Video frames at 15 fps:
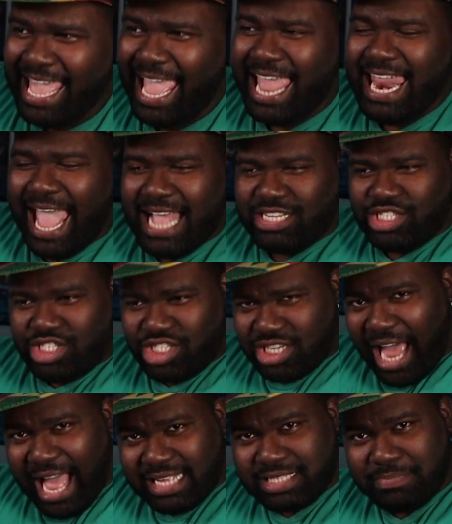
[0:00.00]
it has
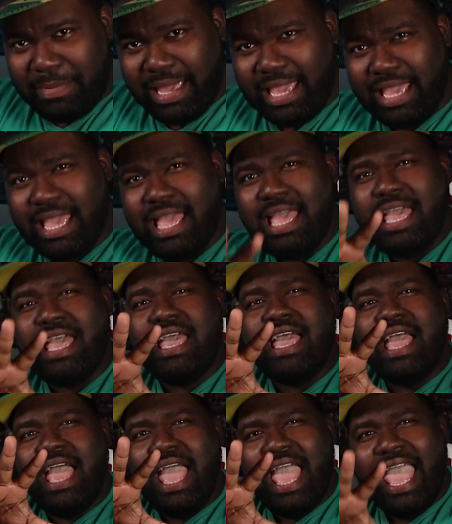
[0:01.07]
shocked me
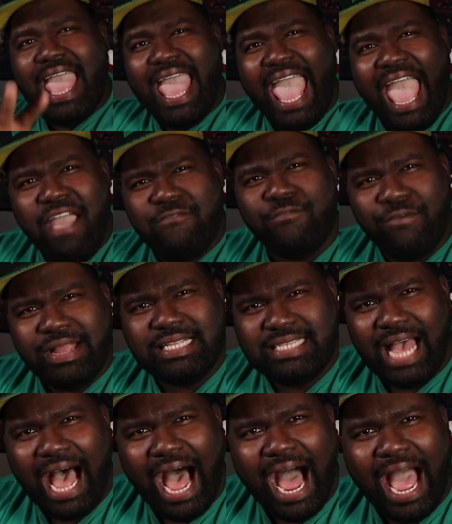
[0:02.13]
every
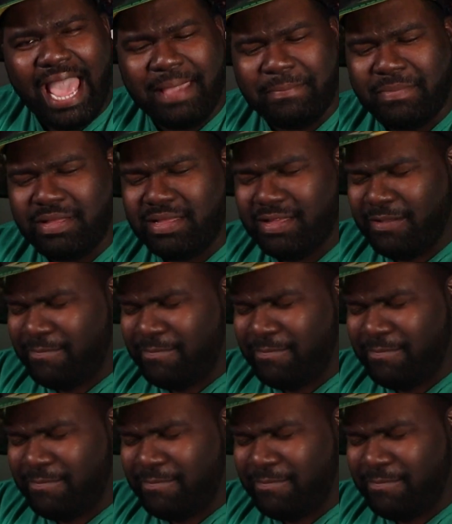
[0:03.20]
time.